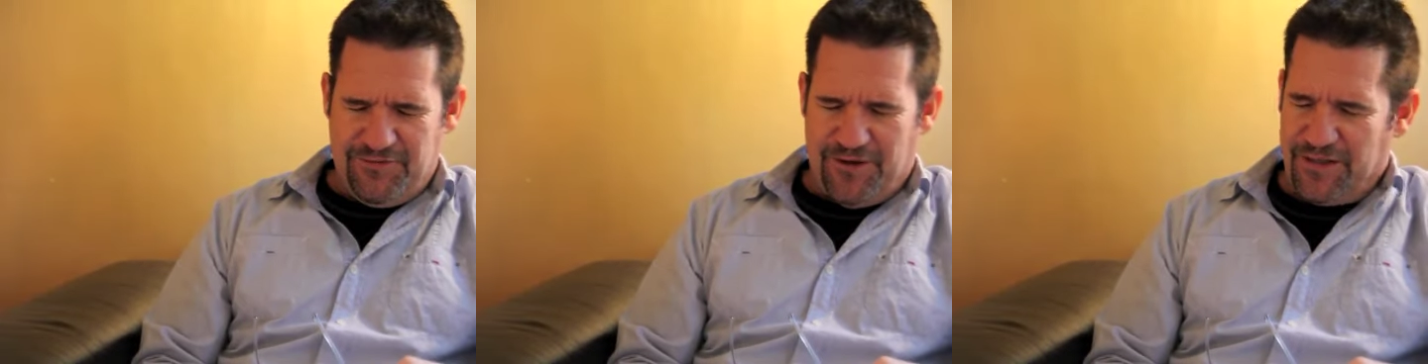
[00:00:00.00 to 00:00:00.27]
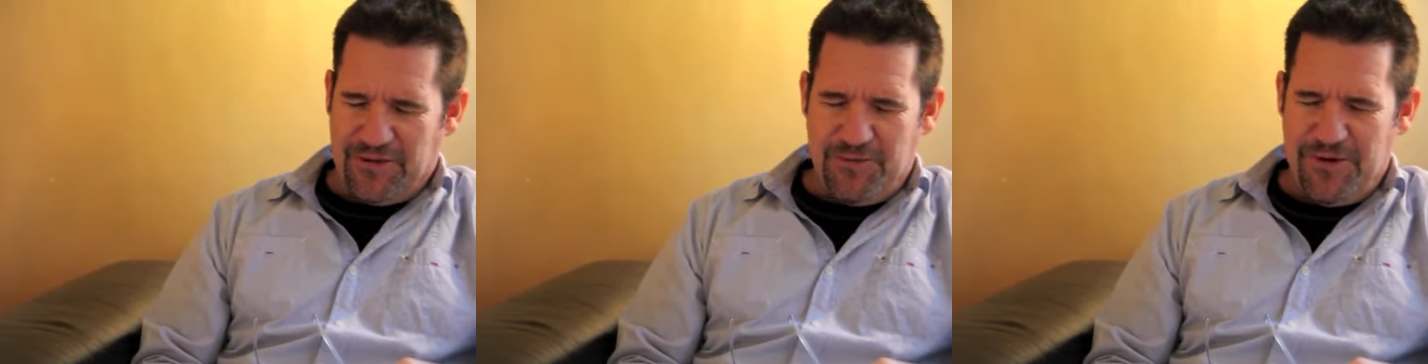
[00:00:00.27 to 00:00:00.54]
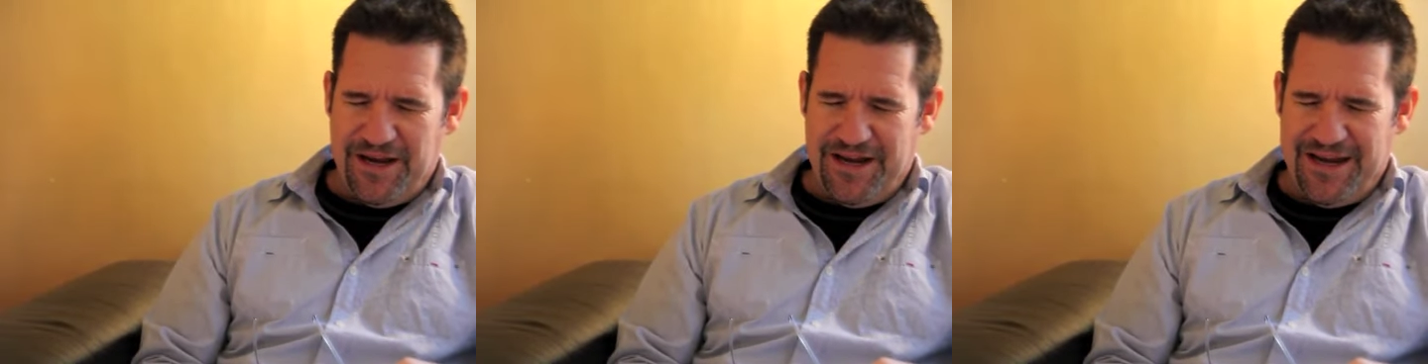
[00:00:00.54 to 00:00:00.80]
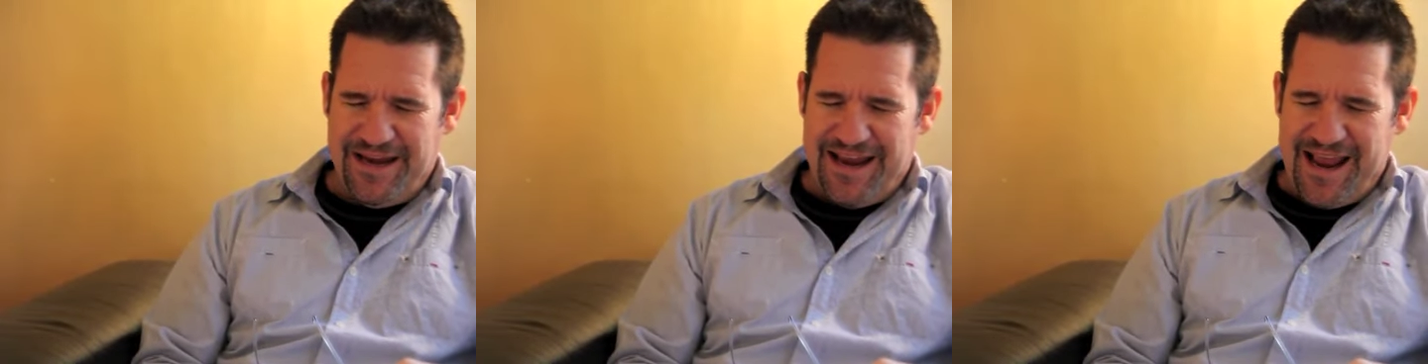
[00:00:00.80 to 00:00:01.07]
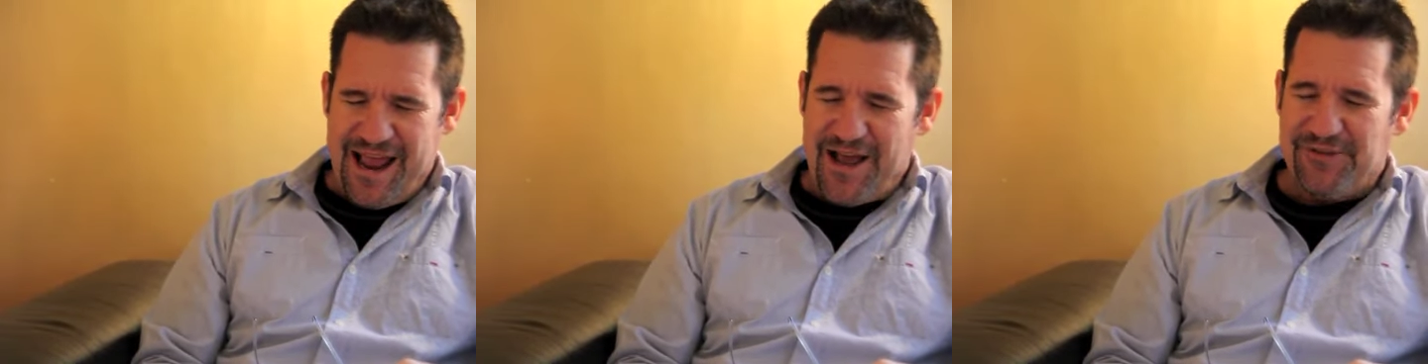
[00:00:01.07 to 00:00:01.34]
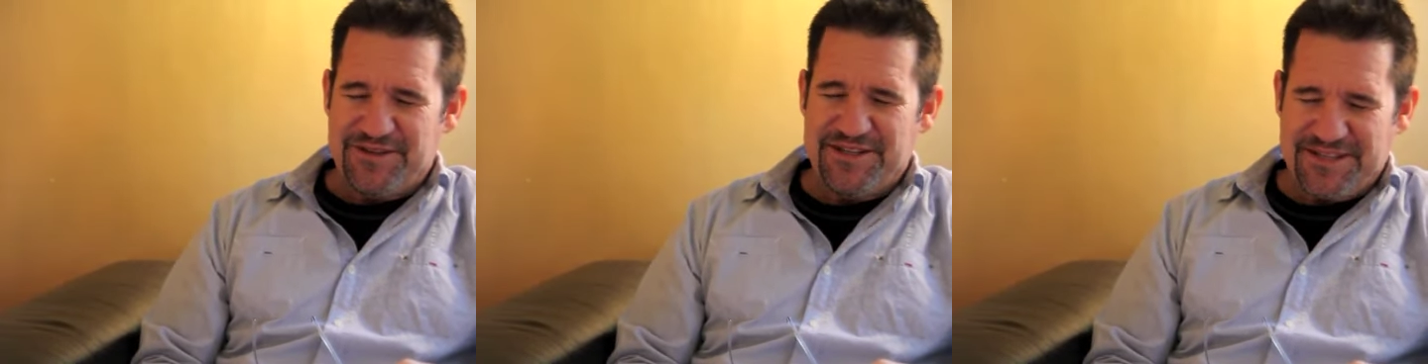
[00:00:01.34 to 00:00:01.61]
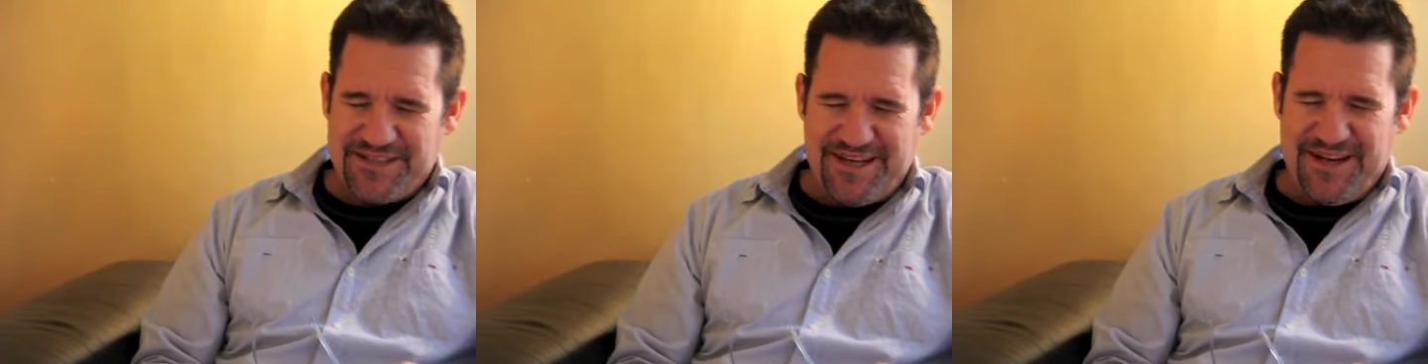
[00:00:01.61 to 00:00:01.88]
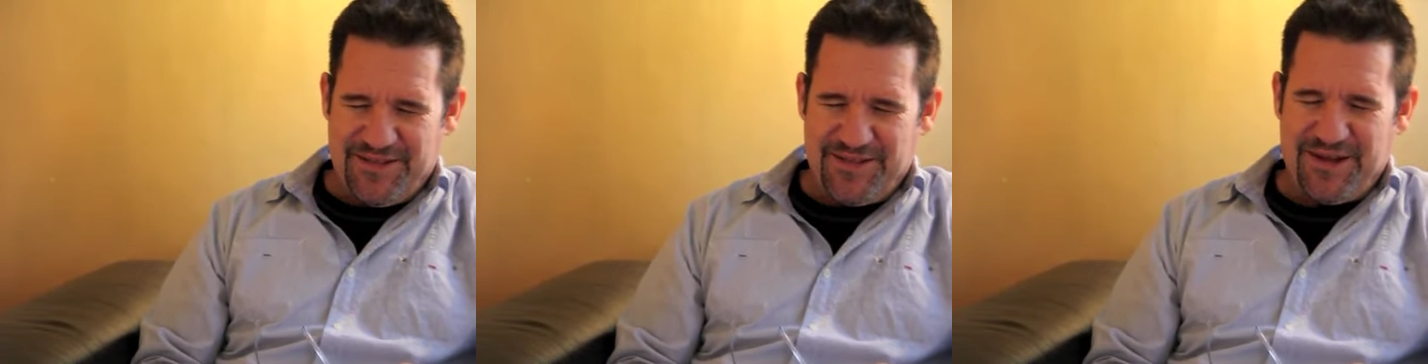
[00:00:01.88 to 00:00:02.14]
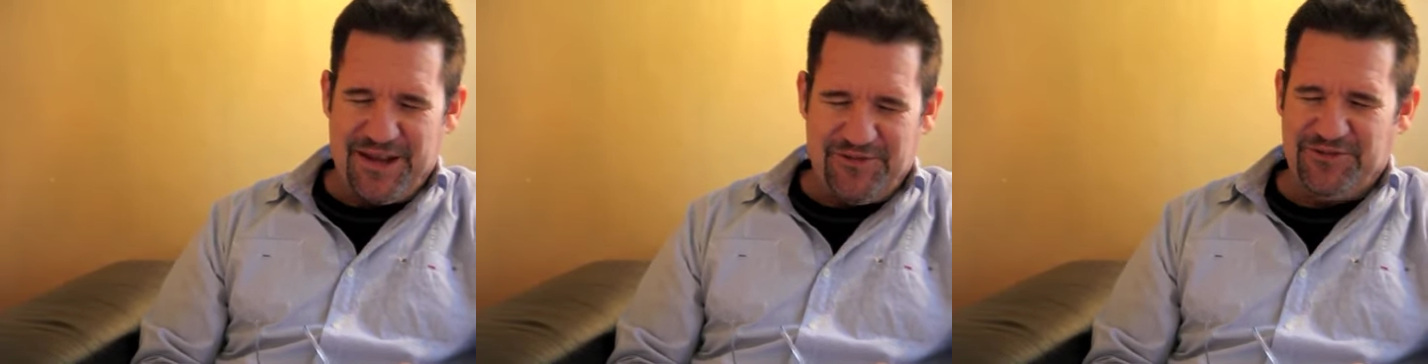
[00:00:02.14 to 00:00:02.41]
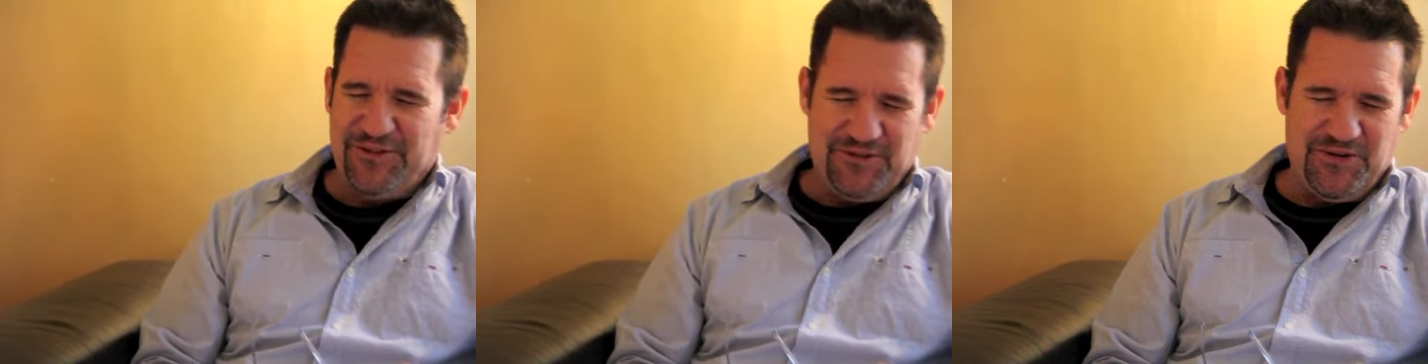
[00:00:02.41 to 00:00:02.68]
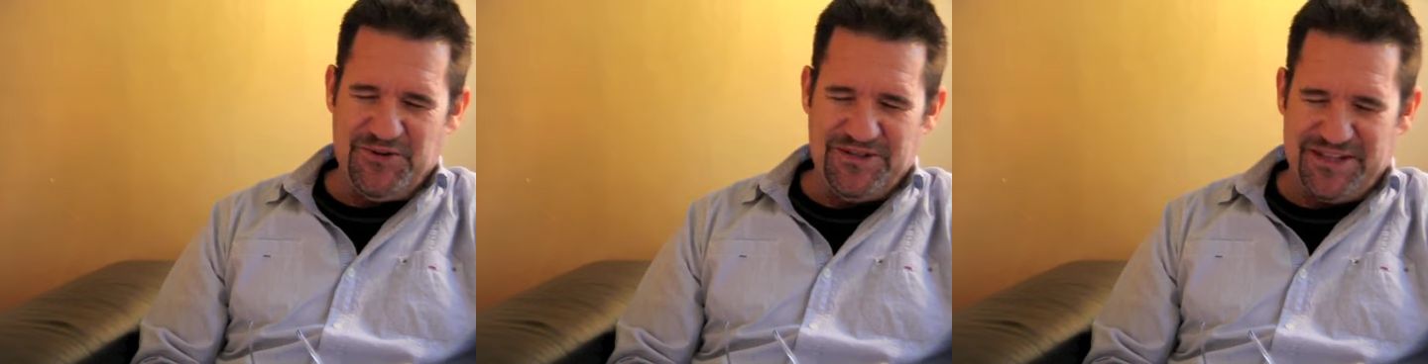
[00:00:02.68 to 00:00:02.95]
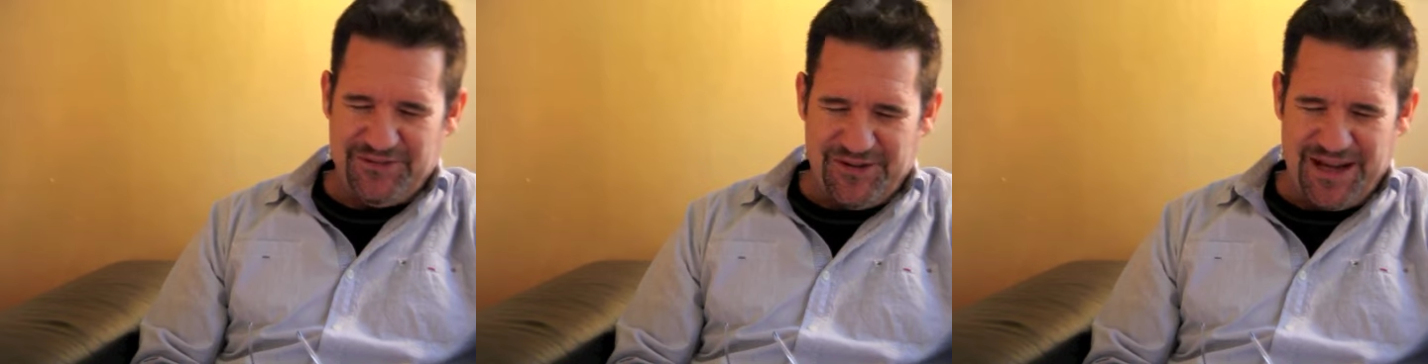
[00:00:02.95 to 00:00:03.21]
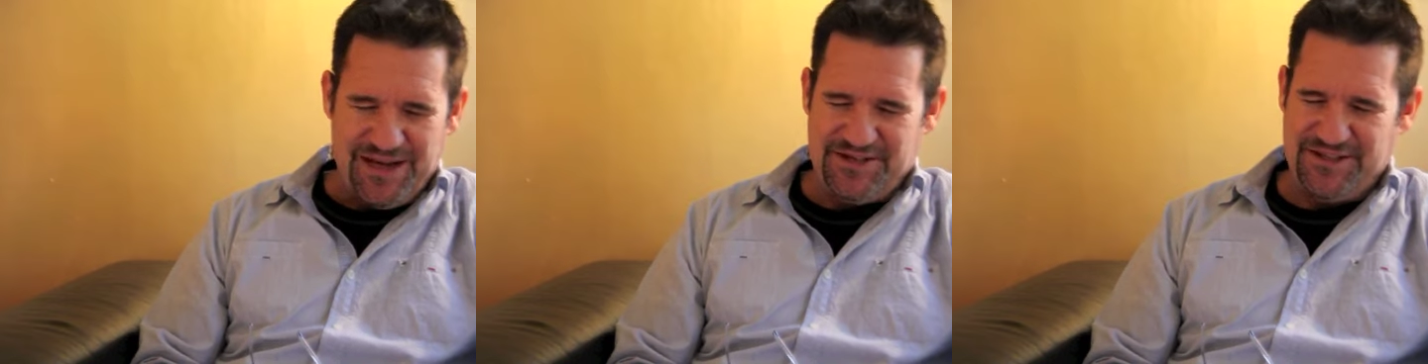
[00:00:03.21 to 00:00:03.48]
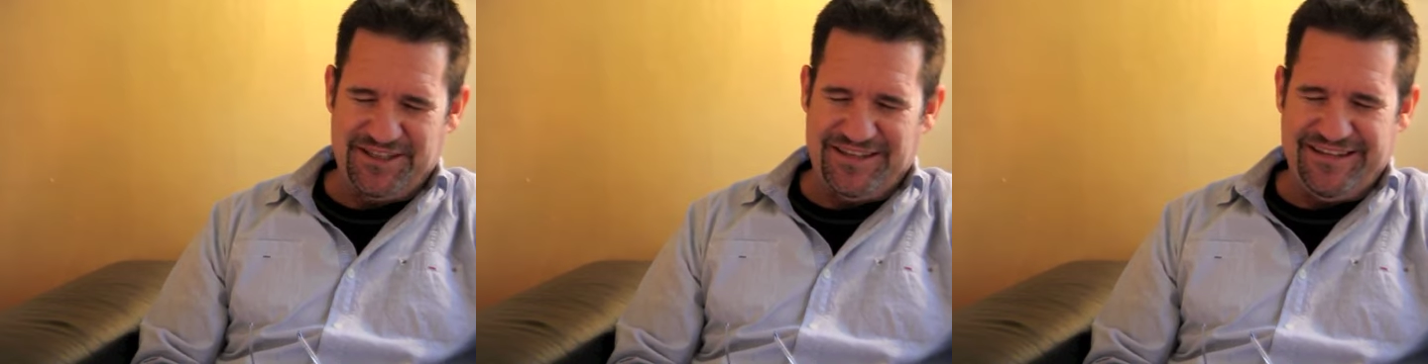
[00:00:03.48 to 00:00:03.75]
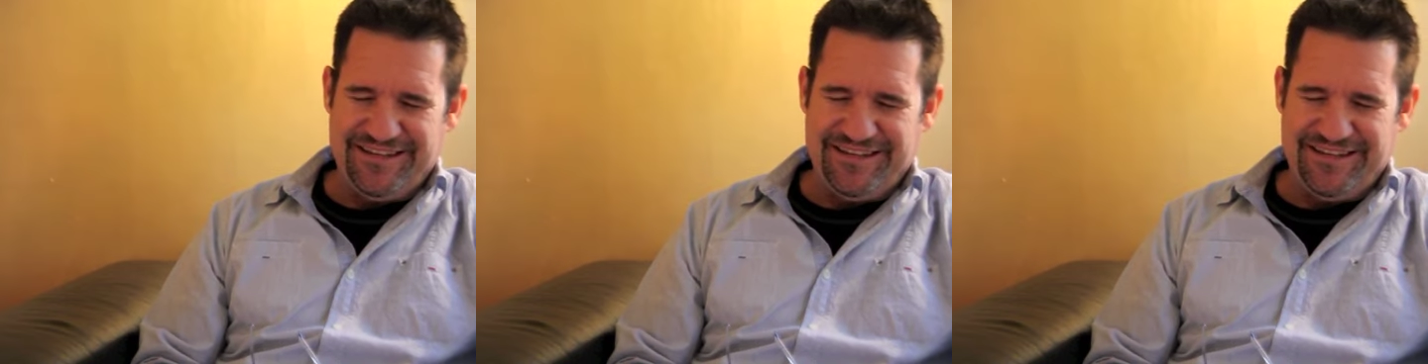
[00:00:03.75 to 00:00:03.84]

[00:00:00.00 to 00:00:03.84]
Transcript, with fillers: Father, we have seen the gift of your salvation.